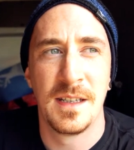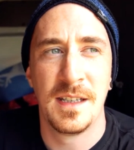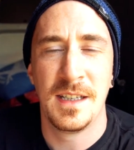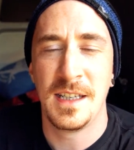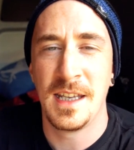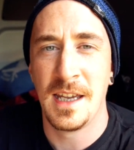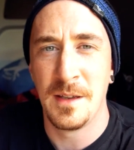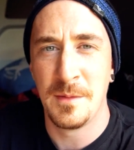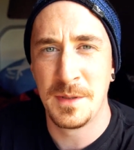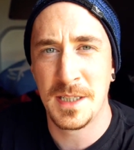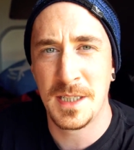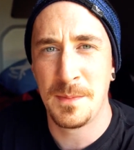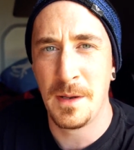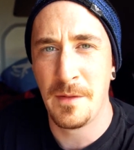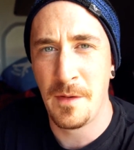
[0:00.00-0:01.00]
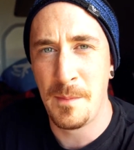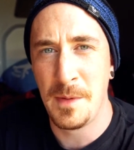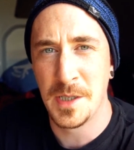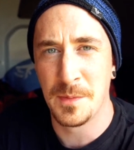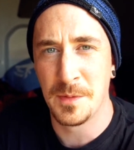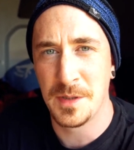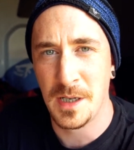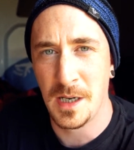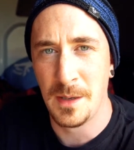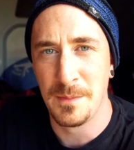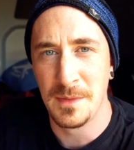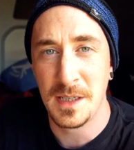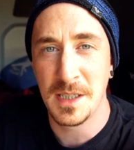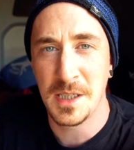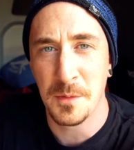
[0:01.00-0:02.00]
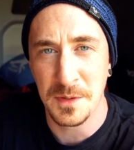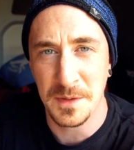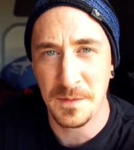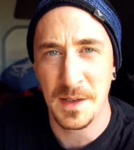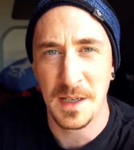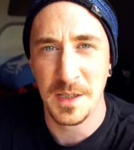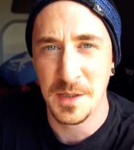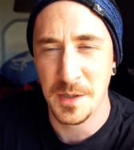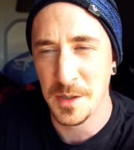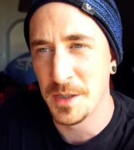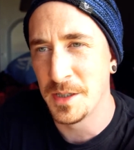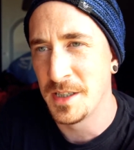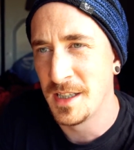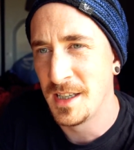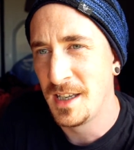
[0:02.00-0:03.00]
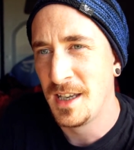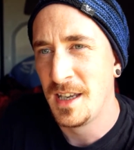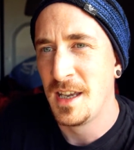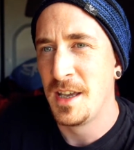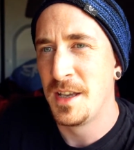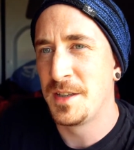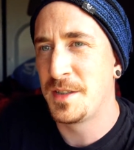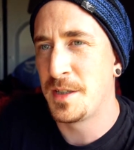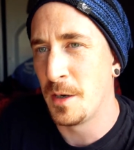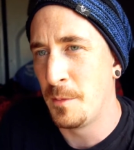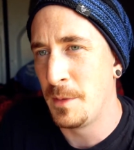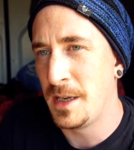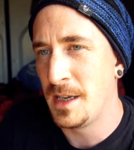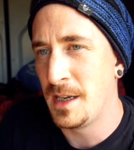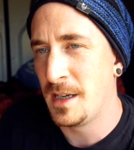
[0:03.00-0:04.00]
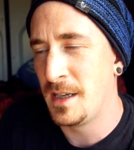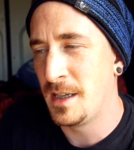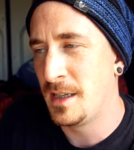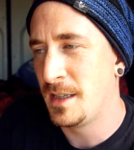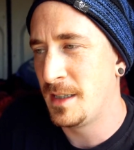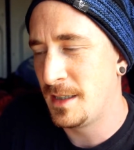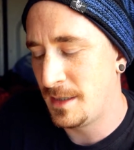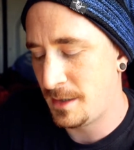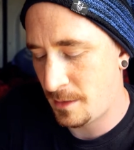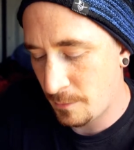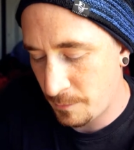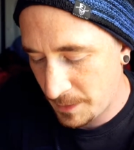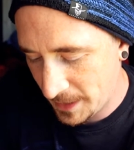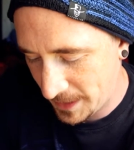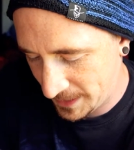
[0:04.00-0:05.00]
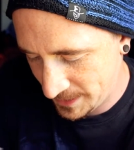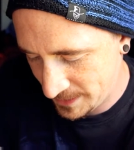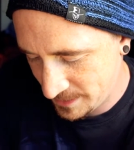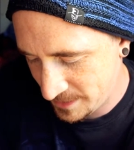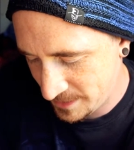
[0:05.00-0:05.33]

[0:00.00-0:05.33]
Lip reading: Yeah, it was just a bit of a miserable time. Nishka wasn't feeling too good. So we, oh really?